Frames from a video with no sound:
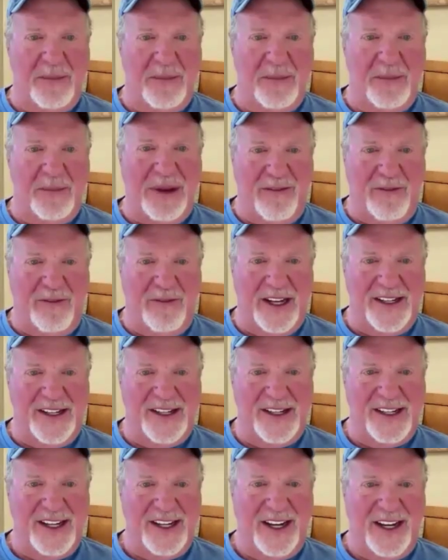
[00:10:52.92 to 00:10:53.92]
the
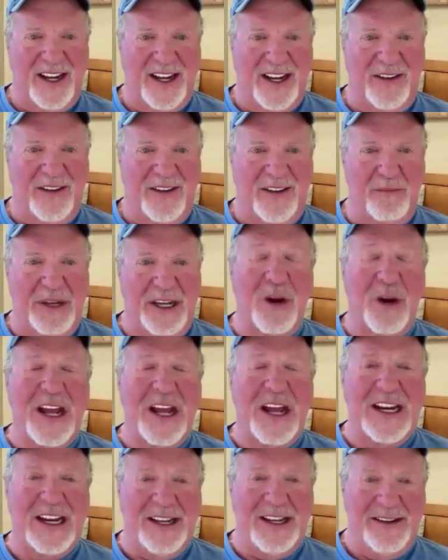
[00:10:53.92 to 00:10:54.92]
benefits of being
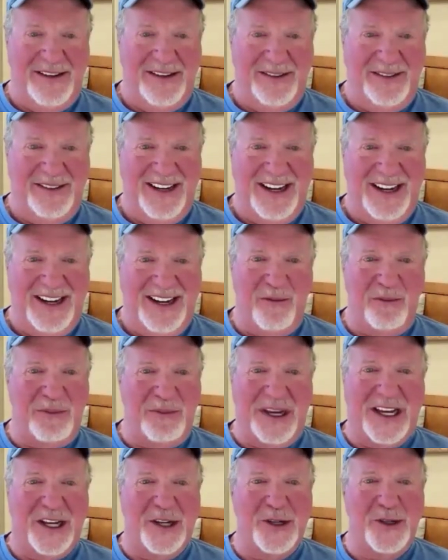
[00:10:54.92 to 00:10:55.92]
ready
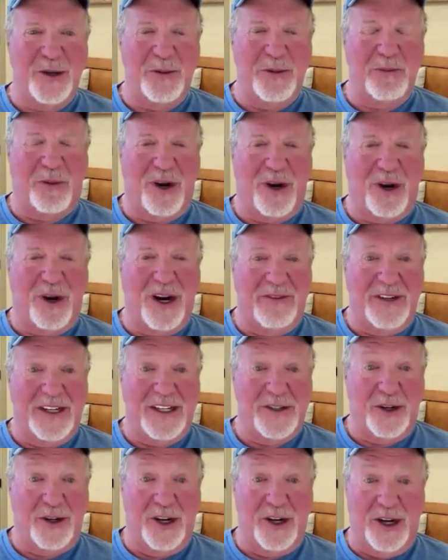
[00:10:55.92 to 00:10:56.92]
because your
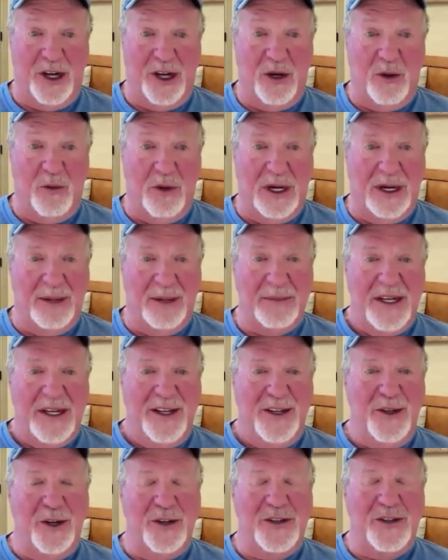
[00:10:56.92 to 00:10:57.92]
profits are going to go up,
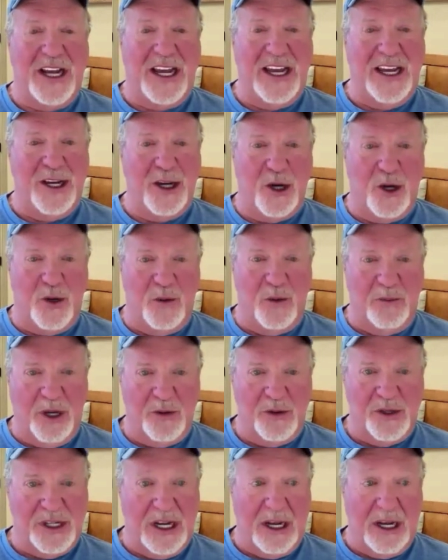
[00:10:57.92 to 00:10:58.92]
your take home
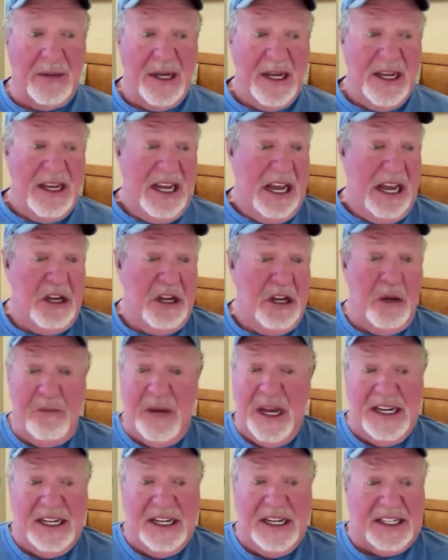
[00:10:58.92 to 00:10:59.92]
goes up, and you
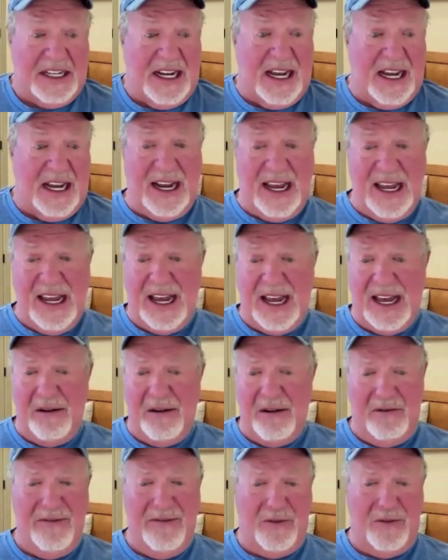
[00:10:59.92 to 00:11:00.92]
may decide, hey, I
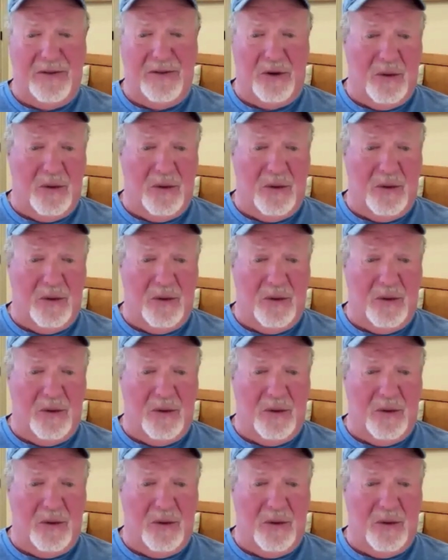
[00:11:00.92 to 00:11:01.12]
don't ever